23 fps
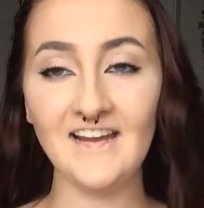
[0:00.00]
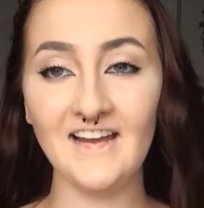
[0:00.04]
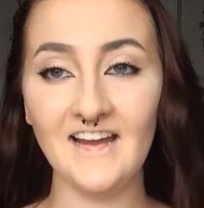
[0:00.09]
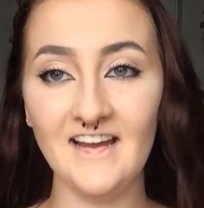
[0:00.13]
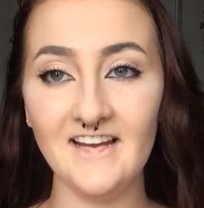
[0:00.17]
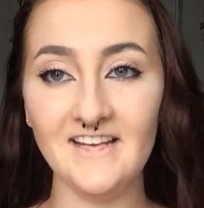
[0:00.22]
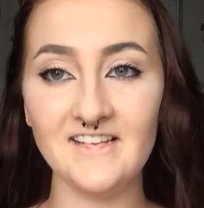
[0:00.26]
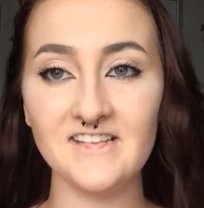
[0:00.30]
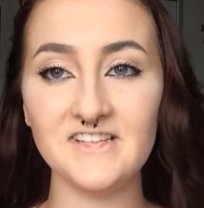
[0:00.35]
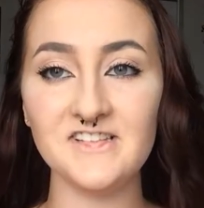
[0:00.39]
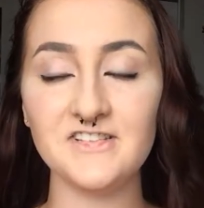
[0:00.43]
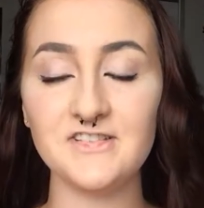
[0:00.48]

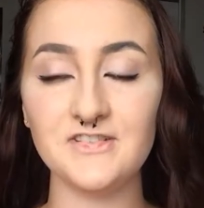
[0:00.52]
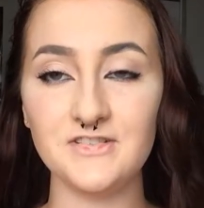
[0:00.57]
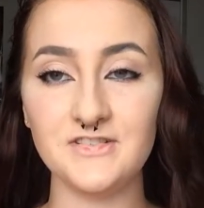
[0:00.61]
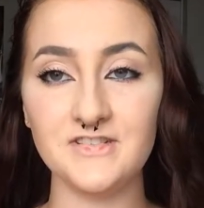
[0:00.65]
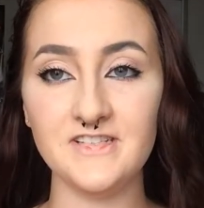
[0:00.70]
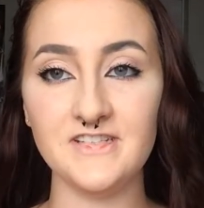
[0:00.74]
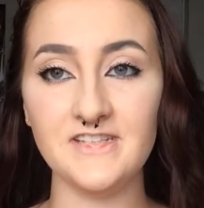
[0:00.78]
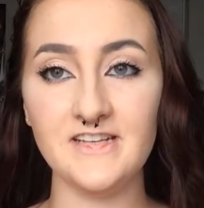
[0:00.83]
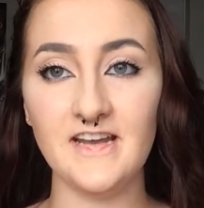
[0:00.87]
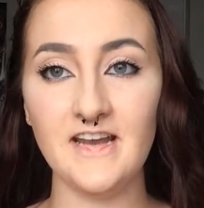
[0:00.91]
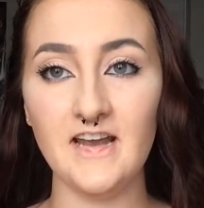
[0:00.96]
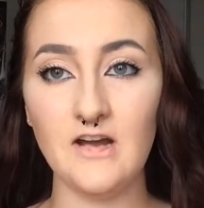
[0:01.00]
guys, so
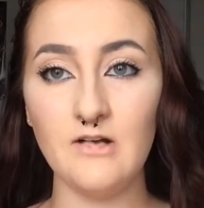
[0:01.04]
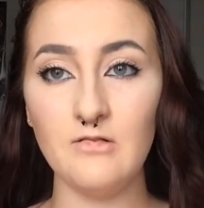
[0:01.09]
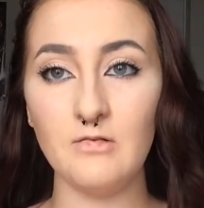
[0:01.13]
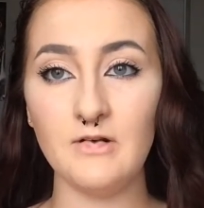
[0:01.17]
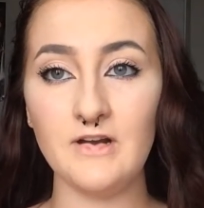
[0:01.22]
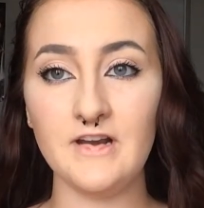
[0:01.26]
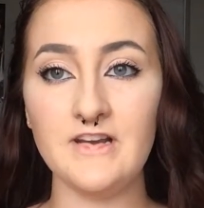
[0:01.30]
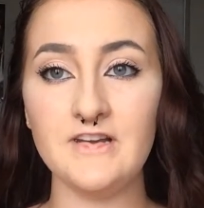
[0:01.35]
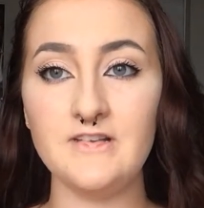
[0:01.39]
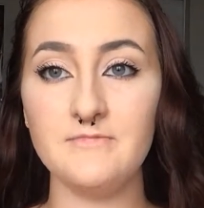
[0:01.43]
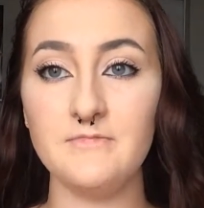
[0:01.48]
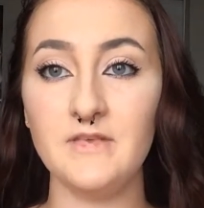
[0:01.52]
today I
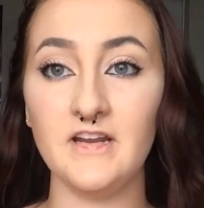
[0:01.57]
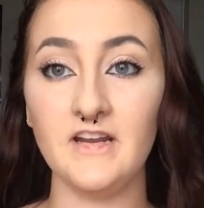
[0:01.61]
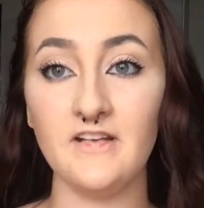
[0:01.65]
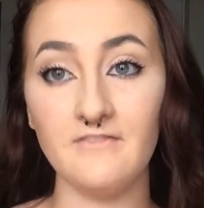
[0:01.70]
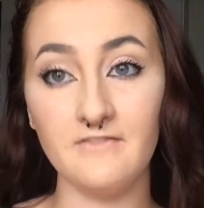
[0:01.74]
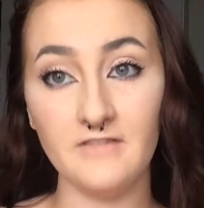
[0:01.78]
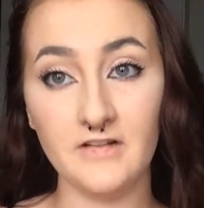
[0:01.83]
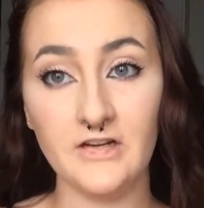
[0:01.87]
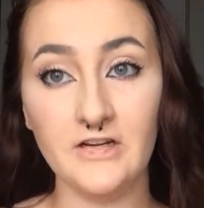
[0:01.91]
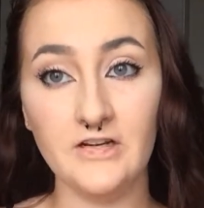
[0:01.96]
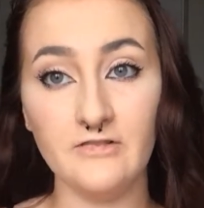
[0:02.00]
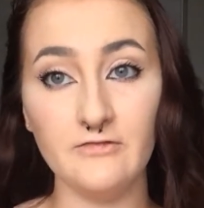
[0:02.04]
wanted to make a
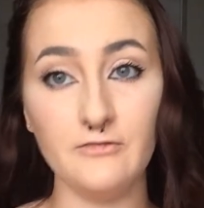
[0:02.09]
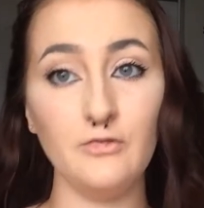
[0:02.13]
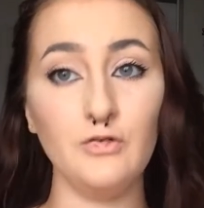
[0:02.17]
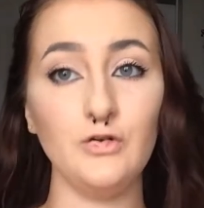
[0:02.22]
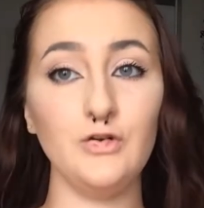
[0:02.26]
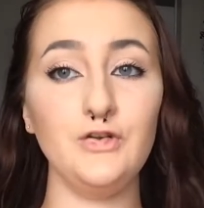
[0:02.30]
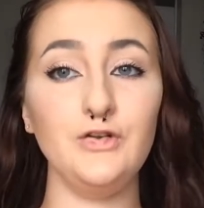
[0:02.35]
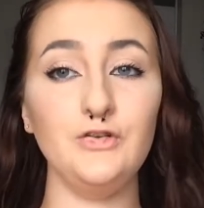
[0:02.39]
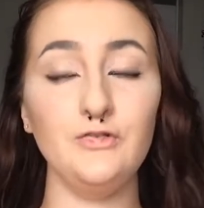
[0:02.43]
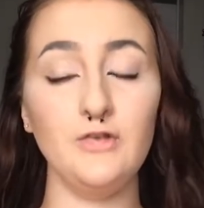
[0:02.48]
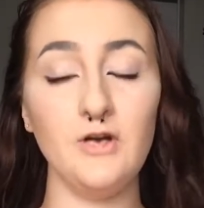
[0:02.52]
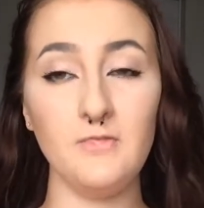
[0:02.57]
video for
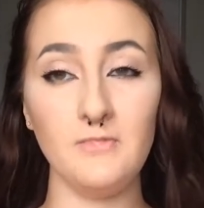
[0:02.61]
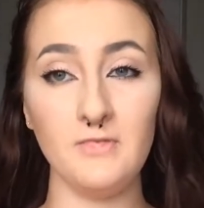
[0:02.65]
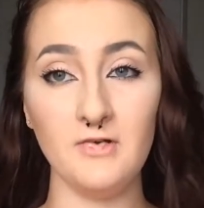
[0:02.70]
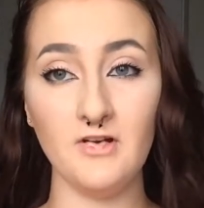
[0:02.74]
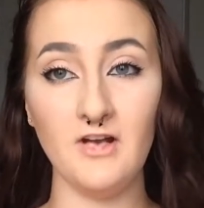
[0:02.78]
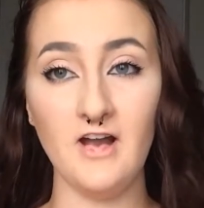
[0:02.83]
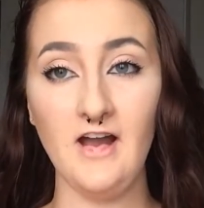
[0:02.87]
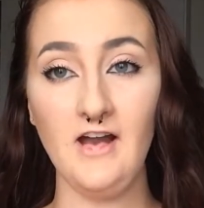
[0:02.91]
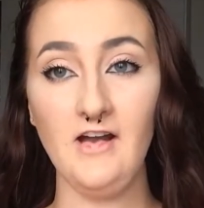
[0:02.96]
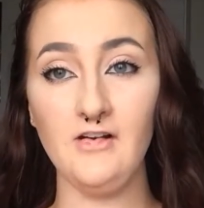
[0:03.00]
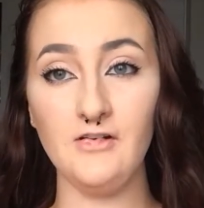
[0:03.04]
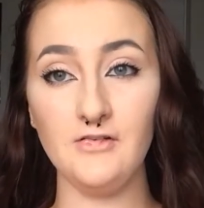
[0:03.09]
you about
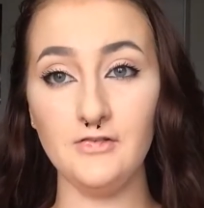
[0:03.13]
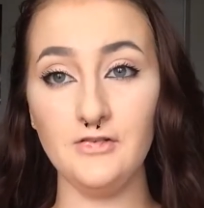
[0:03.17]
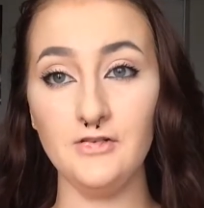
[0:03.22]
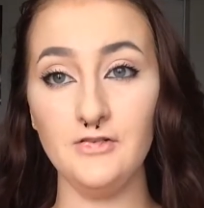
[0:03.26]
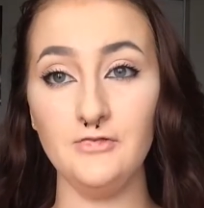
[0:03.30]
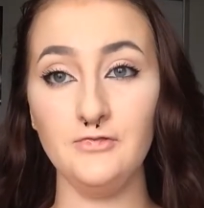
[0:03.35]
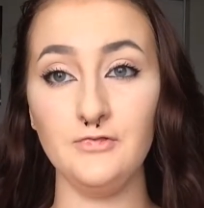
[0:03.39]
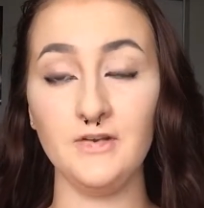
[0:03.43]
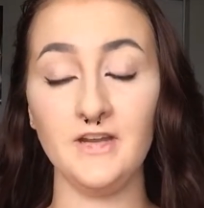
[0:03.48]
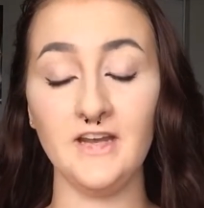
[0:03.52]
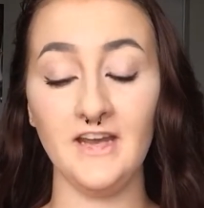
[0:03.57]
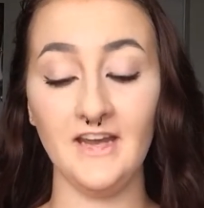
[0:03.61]
how
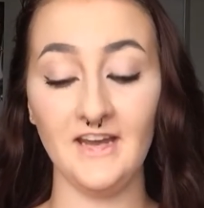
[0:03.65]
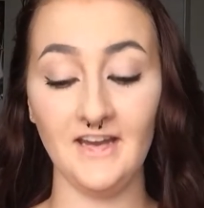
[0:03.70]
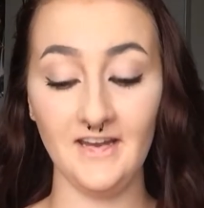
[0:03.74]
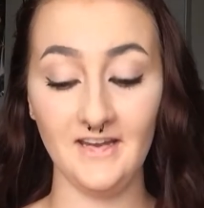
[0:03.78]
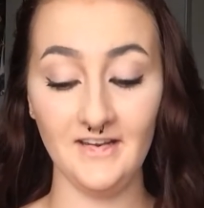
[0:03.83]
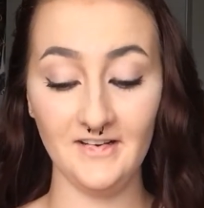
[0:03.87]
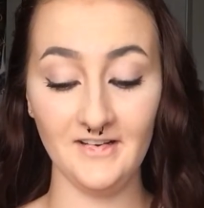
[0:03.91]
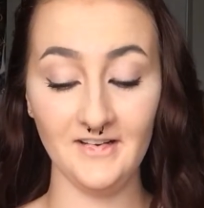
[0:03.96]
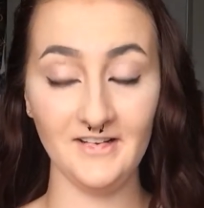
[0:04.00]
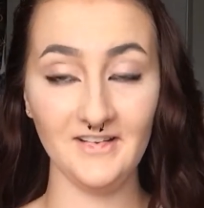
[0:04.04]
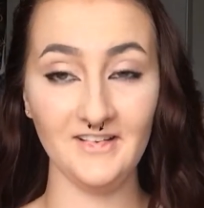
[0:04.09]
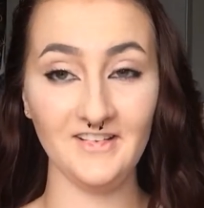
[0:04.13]
you
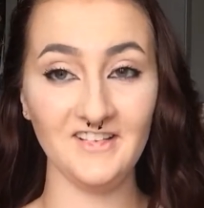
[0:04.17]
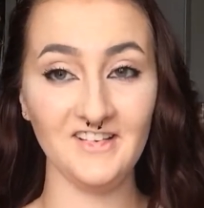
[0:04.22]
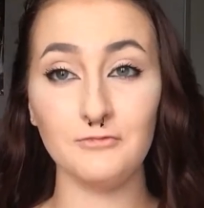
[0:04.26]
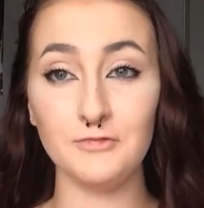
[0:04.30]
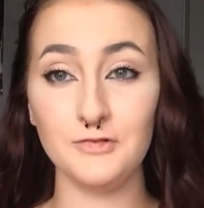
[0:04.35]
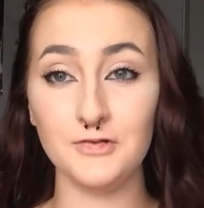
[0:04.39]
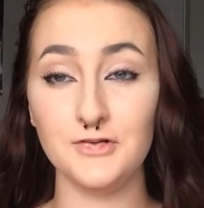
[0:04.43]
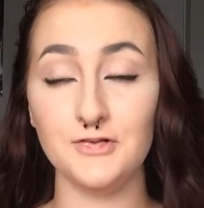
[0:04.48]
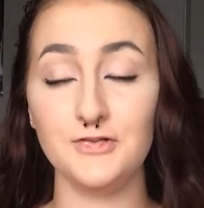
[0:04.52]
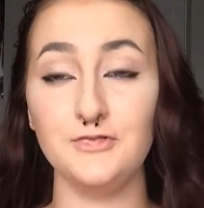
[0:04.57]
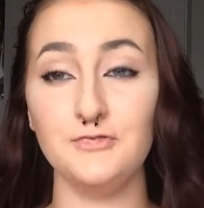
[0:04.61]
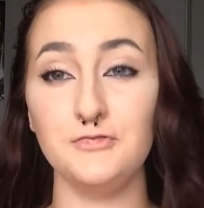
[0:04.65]
can
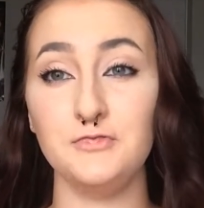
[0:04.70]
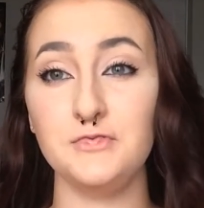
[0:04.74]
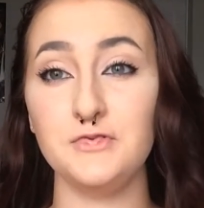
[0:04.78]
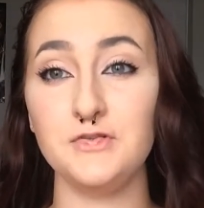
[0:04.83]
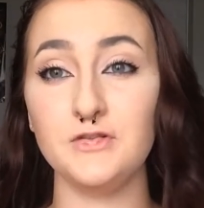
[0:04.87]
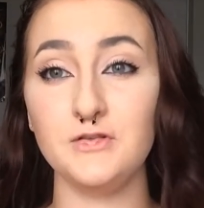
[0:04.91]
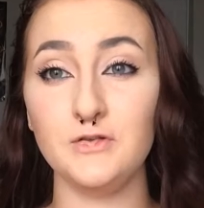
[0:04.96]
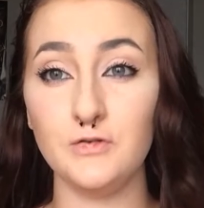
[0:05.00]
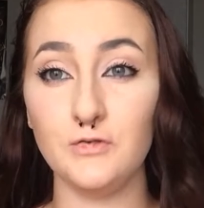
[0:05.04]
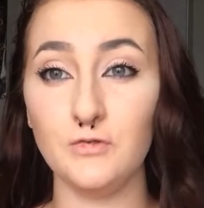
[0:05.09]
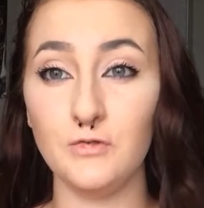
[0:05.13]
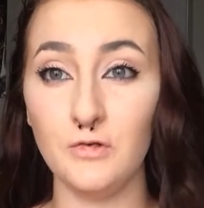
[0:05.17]
reduce
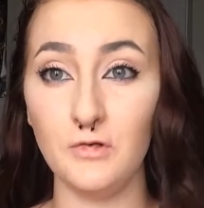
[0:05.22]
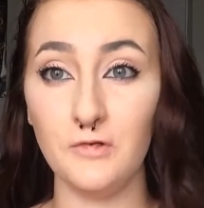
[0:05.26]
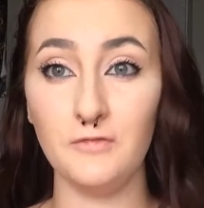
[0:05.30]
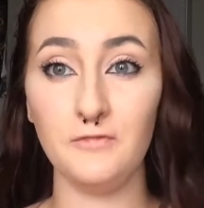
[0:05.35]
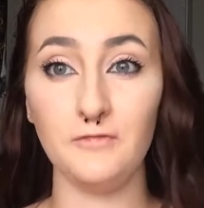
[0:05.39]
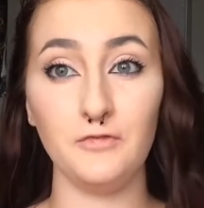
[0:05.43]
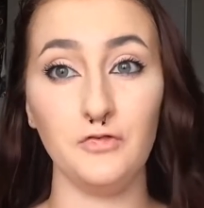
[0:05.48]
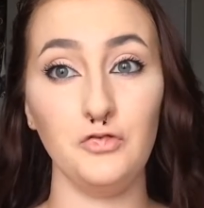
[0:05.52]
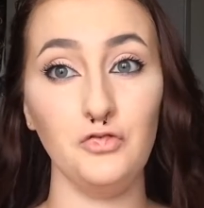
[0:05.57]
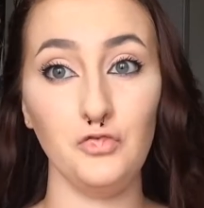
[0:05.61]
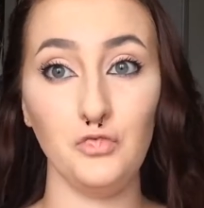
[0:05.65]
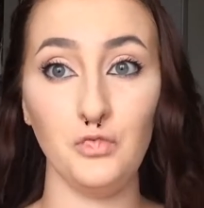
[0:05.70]
your
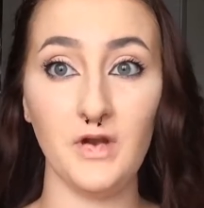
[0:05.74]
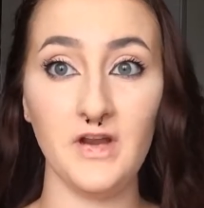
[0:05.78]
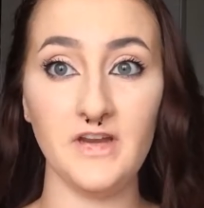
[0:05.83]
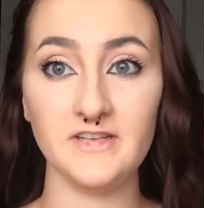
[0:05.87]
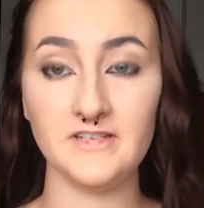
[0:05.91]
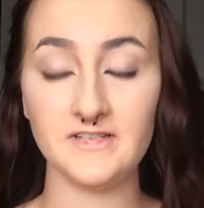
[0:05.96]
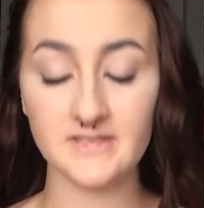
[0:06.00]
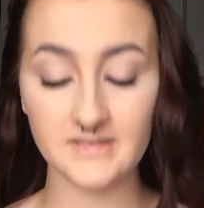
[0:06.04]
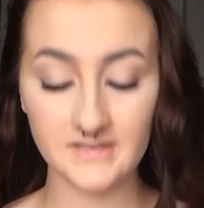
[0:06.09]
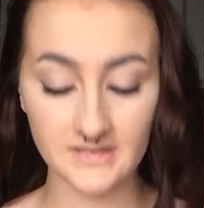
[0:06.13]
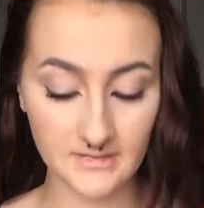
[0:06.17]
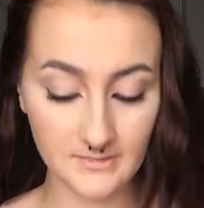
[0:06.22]
food
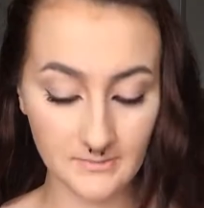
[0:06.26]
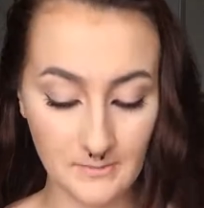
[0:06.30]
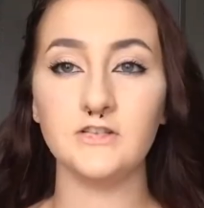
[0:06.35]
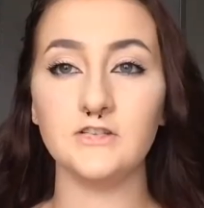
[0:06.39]
waste.